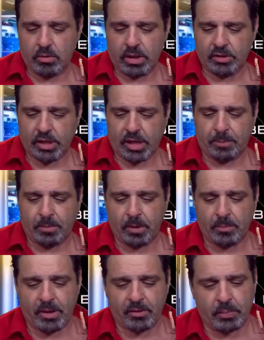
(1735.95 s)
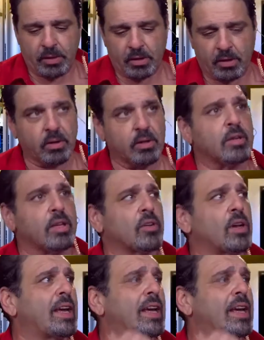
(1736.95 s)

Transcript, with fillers: I tried to put him on speaker. That's right.